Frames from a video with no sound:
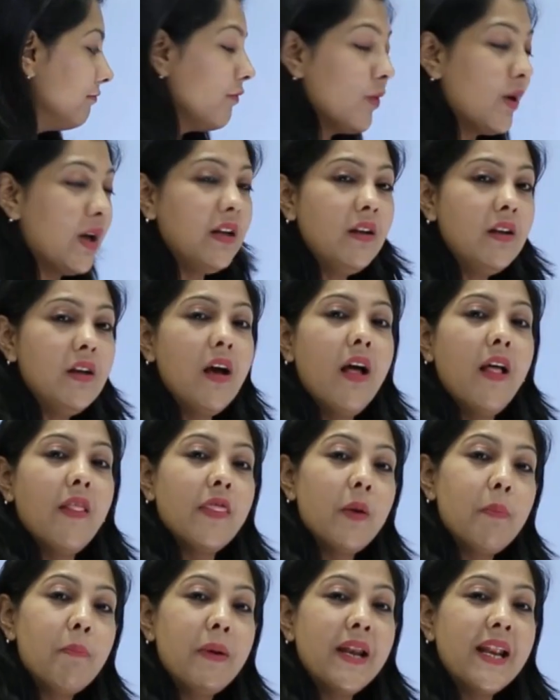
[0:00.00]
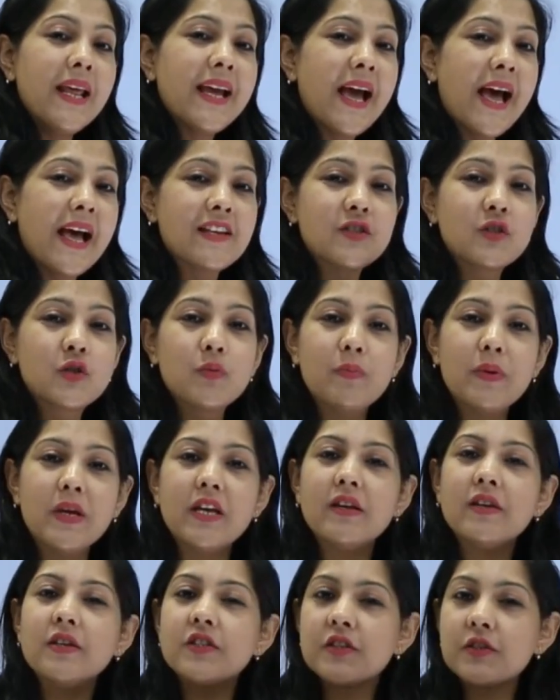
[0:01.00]
Well, the billing has to
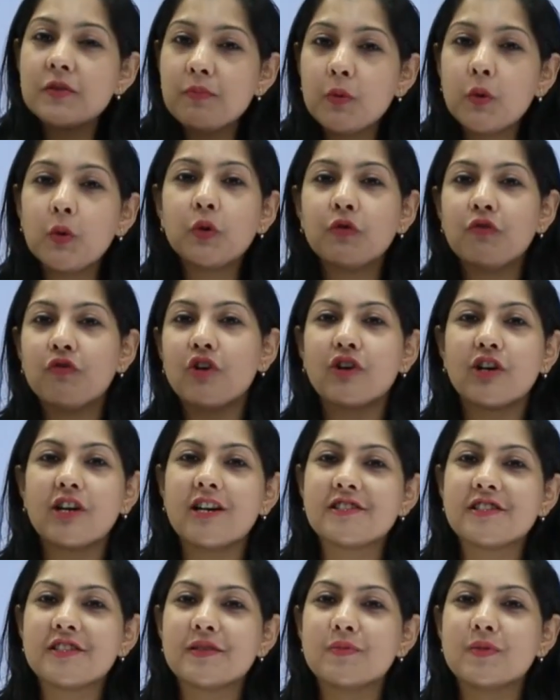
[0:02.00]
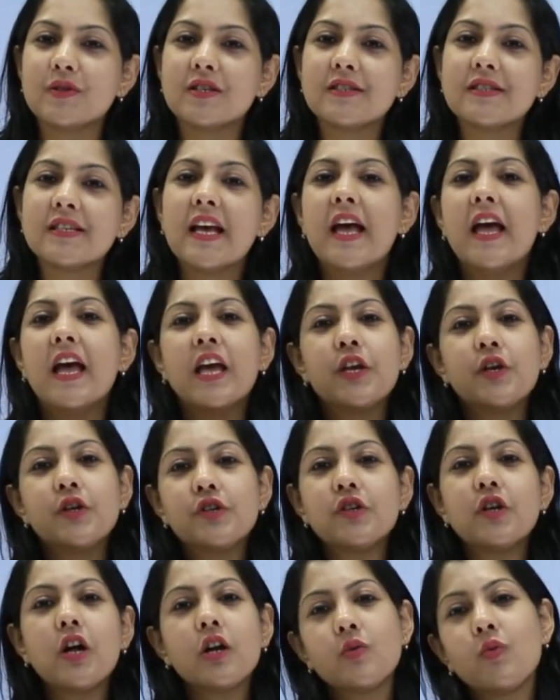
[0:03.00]
be smooth for customers. You
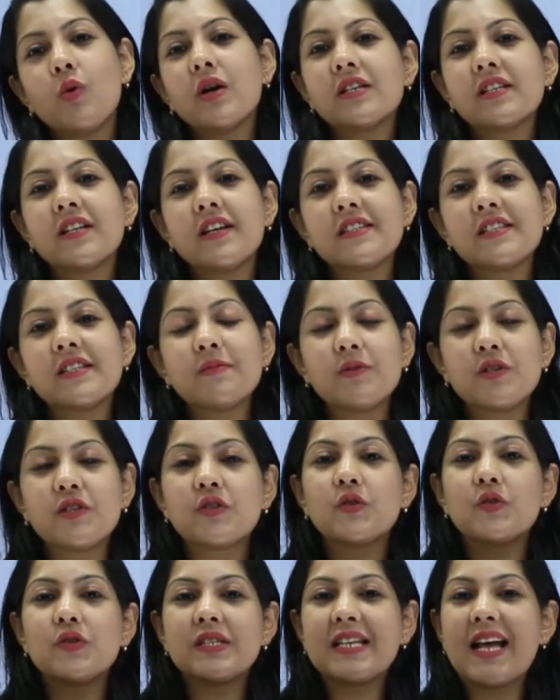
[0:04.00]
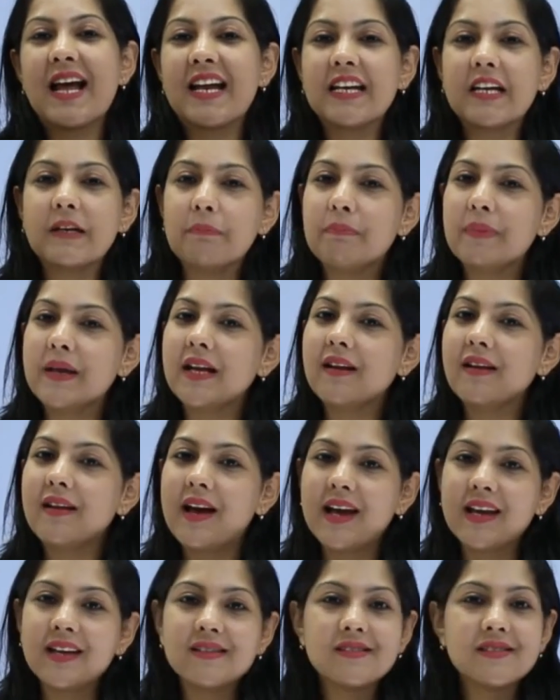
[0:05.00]
do not want customers to stand in big
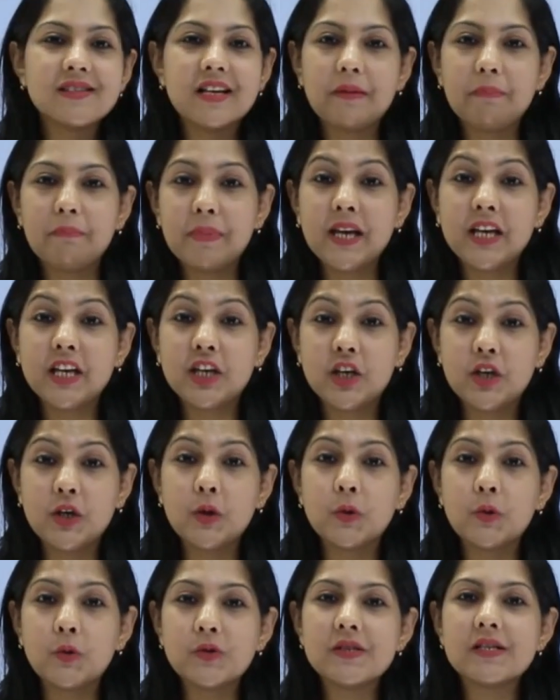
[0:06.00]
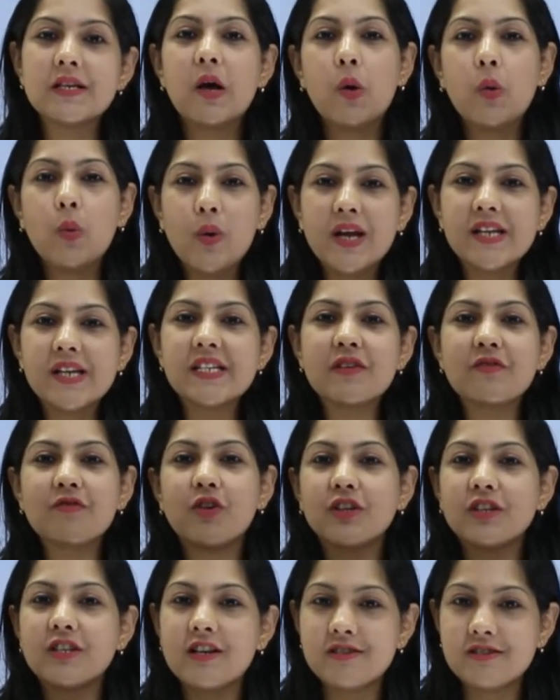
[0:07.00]
lines and big queues waiting
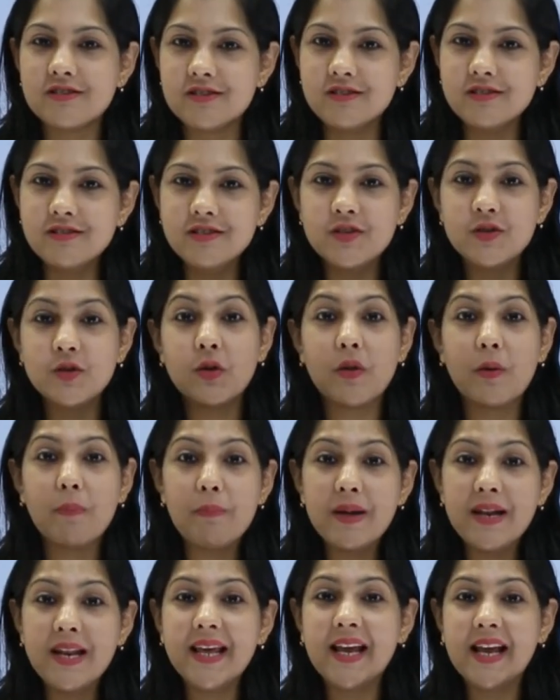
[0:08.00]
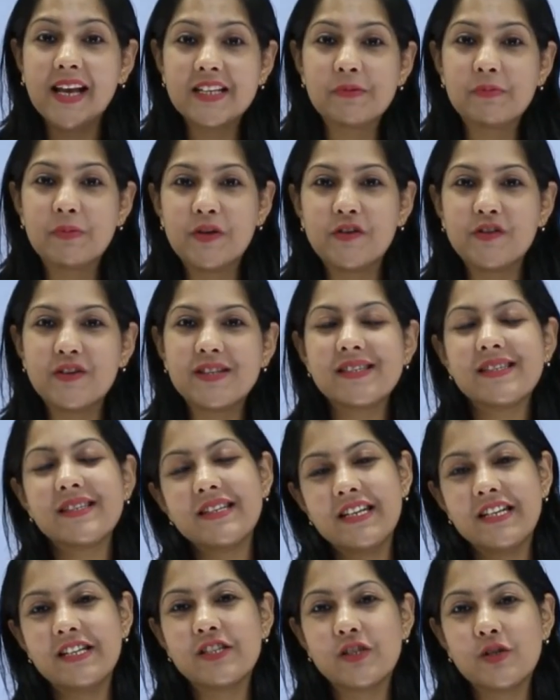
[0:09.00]
for their turn. So the billing experience
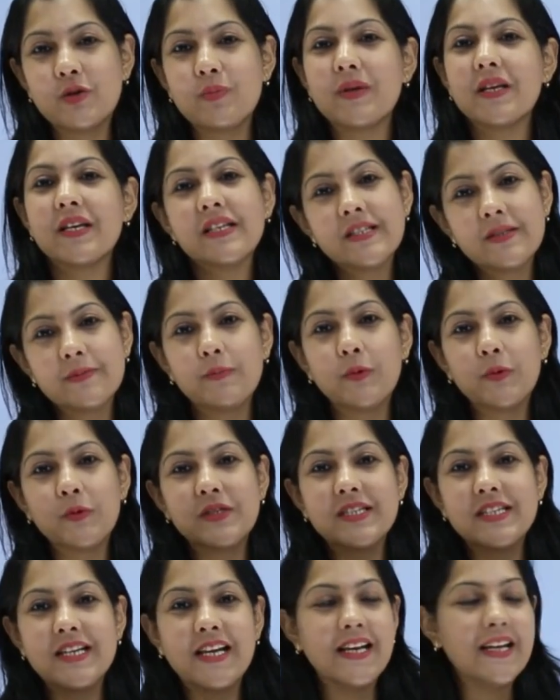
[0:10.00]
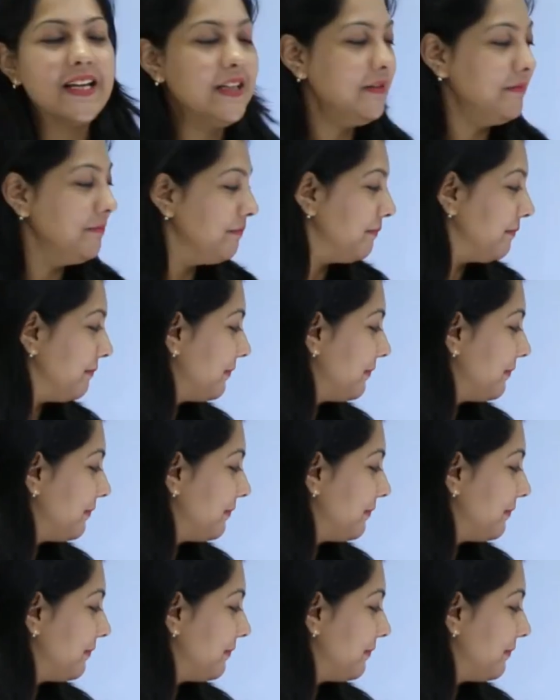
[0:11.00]
needs to be smooth sailing.